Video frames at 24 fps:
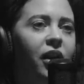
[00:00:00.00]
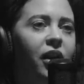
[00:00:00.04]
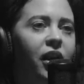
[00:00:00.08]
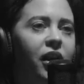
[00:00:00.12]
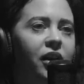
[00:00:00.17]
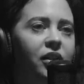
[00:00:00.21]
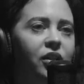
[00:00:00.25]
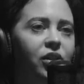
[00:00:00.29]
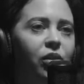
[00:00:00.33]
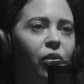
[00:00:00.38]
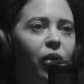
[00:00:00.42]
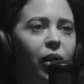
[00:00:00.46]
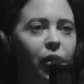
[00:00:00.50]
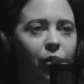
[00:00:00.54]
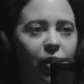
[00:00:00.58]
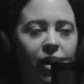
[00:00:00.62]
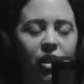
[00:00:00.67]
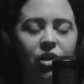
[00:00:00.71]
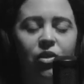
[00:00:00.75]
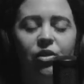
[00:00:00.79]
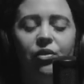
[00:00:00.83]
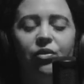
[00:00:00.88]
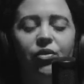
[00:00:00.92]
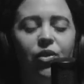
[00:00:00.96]
and so I
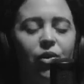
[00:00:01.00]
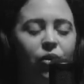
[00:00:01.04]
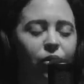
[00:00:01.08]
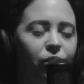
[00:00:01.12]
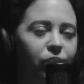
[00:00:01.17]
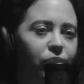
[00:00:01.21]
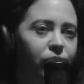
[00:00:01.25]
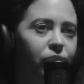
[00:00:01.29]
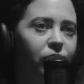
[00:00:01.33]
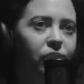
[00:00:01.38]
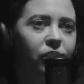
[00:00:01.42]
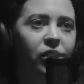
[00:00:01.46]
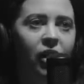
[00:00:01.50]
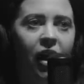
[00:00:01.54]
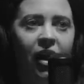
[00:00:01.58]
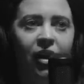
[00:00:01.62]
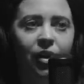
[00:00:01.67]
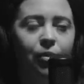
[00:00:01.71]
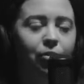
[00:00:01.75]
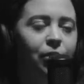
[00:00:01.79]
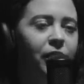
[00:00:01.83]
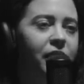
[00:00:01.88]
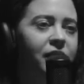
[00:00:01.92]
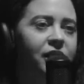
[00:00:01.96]
went to a few
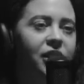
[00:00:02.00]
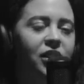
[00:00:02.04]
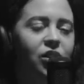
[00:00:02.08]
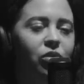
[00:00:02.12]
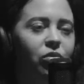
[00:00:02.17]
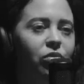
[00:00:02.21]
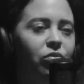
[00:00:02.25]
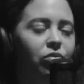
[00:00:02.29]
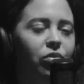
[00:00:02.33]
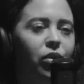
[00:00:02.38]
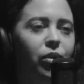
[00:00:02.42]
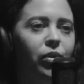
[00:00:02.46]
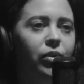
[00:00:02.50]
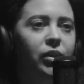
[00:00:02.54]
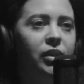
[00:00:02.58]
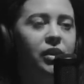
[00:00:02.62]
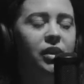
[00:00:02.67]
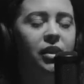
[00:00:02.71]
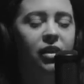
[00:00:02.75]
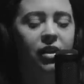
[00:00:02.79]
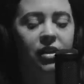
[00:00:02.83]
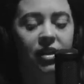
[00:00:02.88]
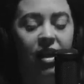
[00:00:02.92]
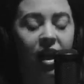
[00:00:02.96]
other places with ruins,
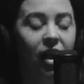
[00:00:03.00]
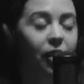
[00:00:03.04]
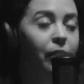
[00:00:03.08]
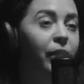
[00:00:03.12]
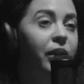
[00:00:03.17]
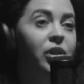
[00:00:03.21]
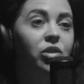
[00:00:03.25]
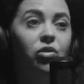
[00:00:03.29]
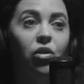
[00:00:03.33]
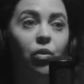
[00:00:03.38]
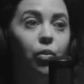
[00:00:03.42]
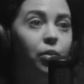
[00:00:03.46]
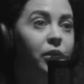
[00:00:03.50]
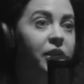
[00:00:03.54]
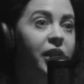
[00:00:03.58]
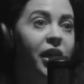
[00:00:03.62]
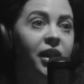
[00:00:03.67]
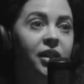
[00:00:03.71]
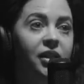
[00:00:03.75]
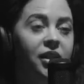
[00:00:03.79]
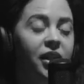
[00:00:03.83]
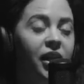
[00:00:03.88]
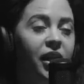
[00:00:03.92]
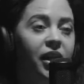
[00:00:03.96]
and the Taliban's were all
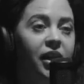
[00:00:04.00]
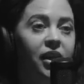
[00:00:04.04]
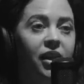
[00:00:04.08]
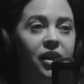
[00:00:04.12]
protecting it.